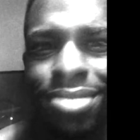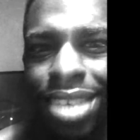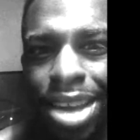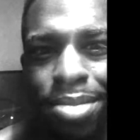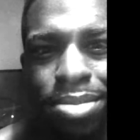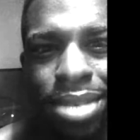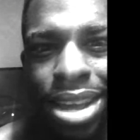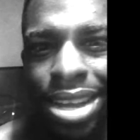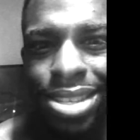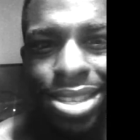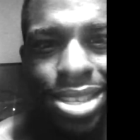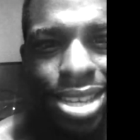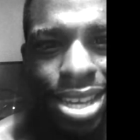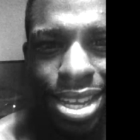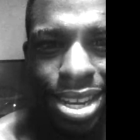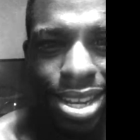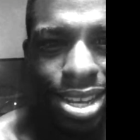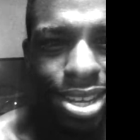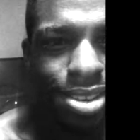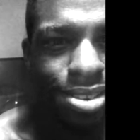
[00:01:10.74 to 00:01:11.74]
I'm not
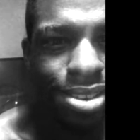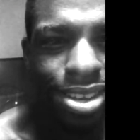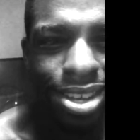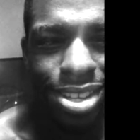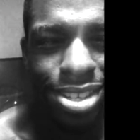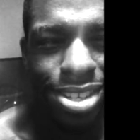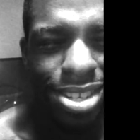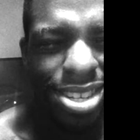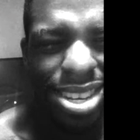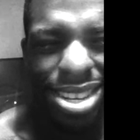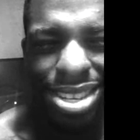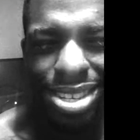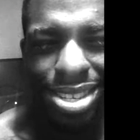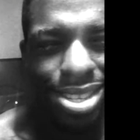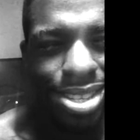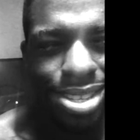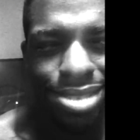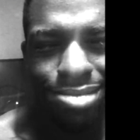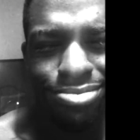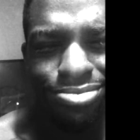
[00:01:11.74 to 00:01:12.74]
saying it. It's
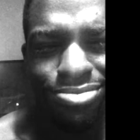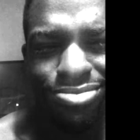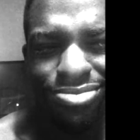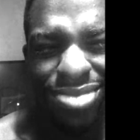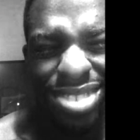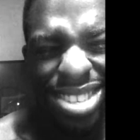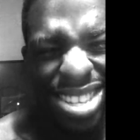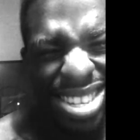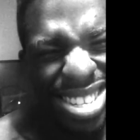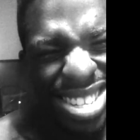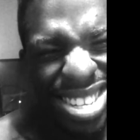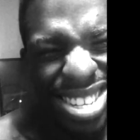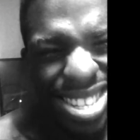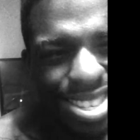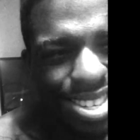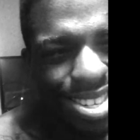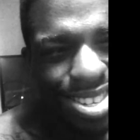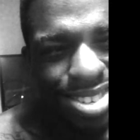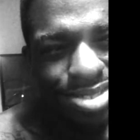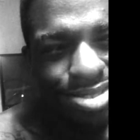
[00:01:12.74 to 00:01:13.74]
just
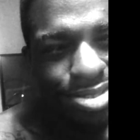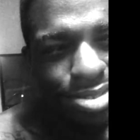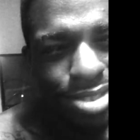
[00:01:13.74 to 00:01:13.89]
62.